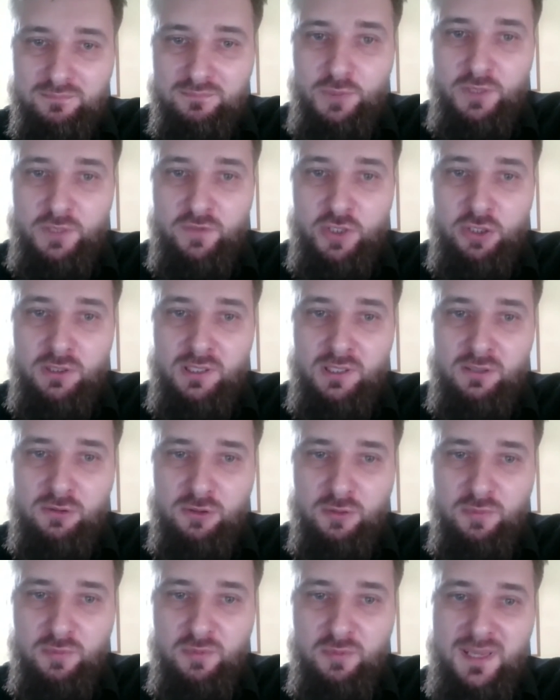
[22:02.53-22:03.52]
professional
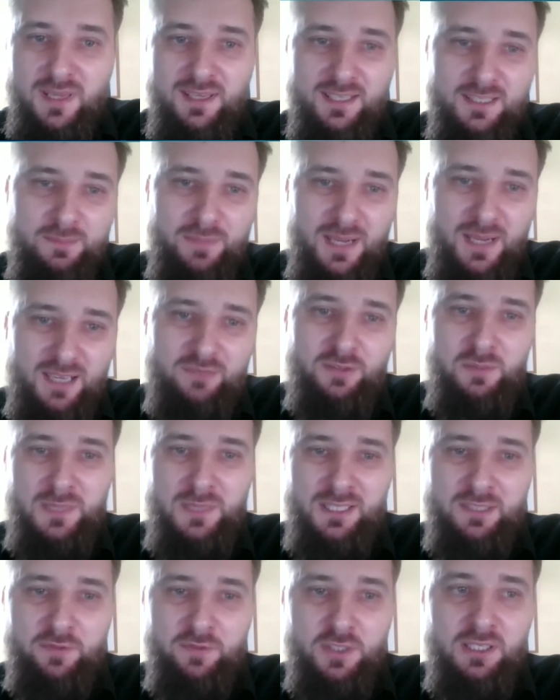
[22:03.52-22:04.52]
group may expect from
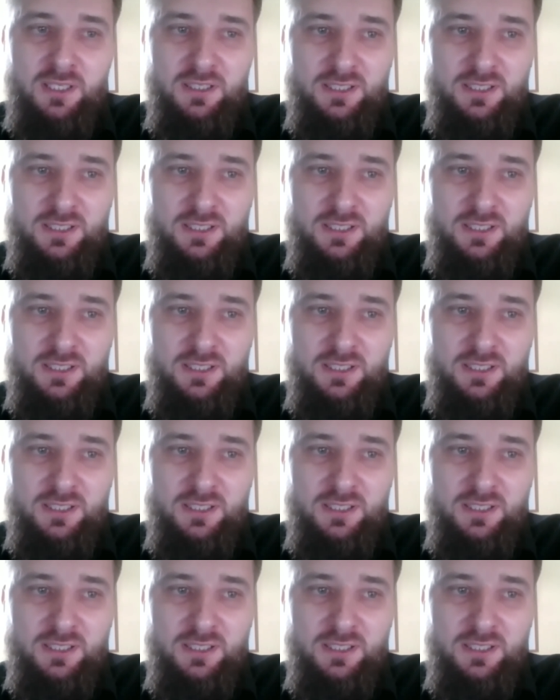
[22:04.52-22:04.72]
artificial